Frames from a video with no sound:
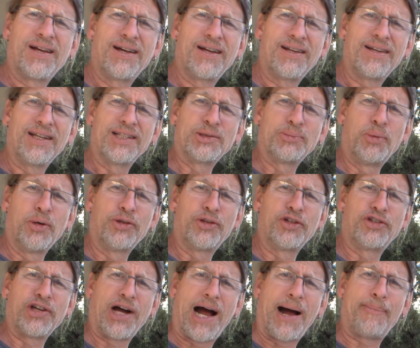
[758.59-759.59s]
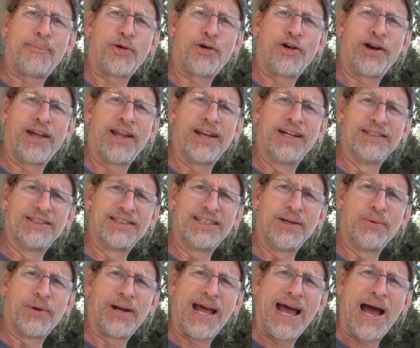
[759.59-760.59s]
Let's put the topper in and see
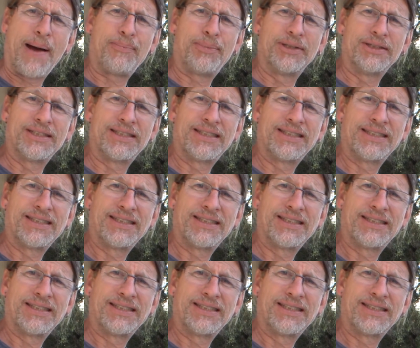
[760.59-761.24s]
what happens.